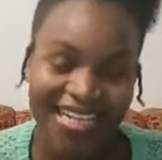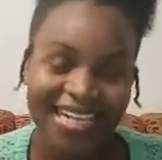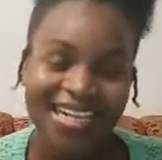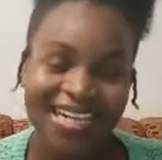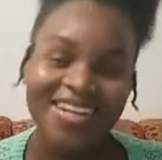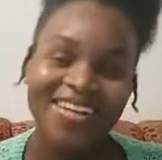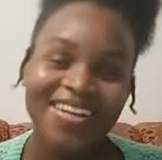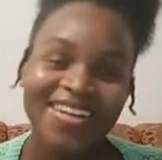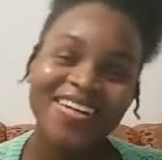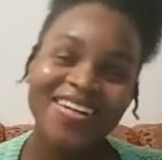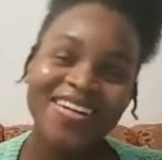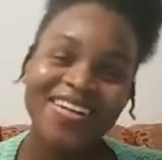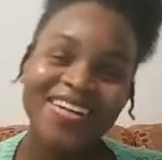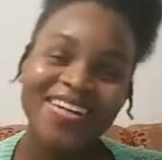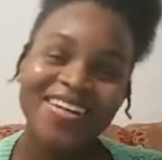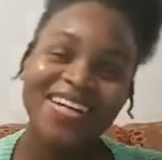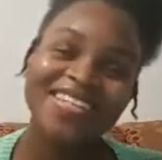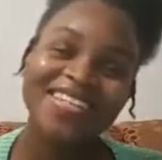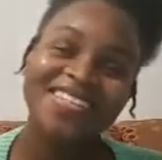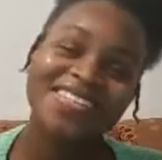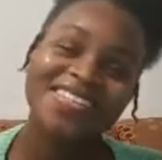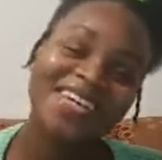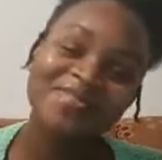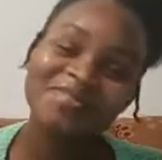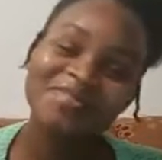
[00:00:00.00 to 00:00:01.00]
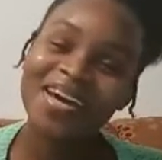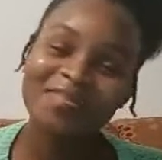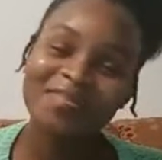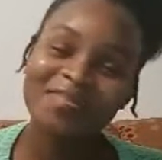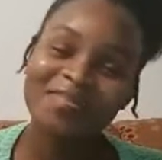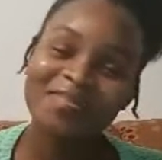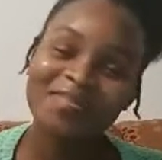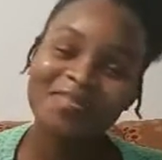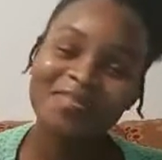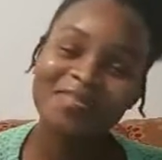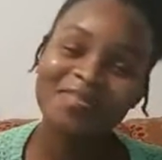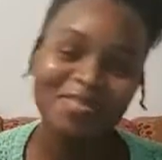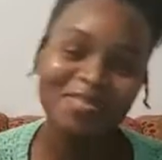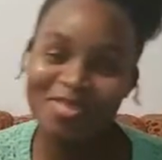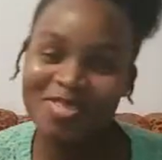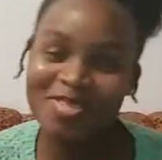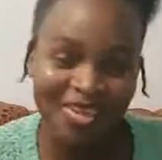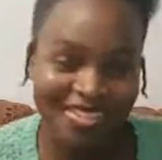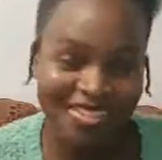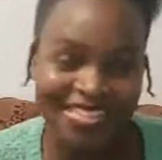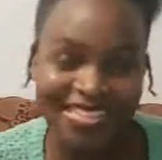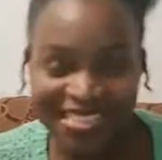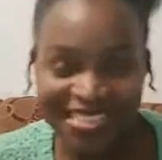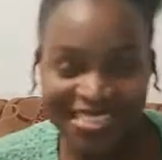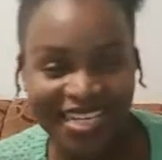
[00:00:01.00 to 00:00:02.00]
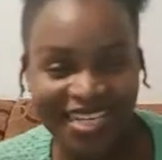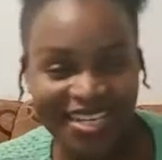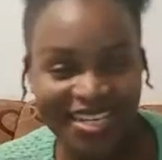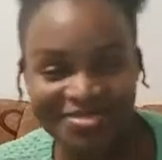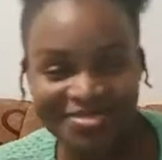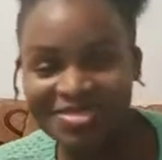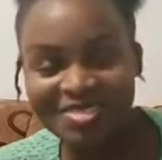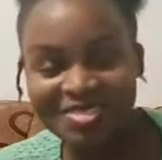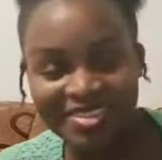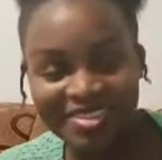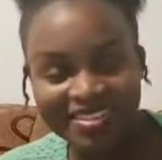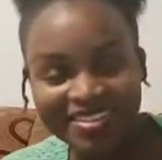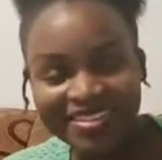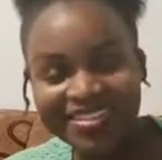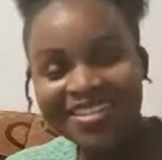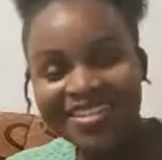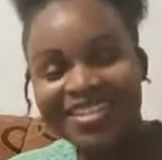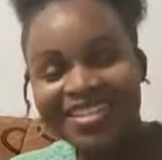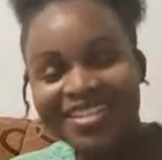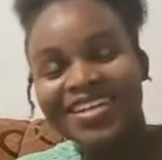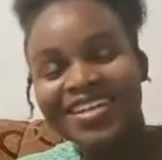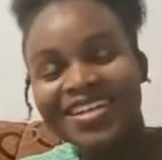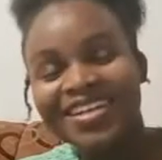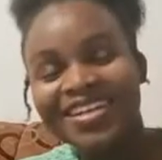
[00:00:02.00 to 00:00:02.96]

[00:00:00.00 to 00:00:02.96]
Right. I'm strong today. I'm strong.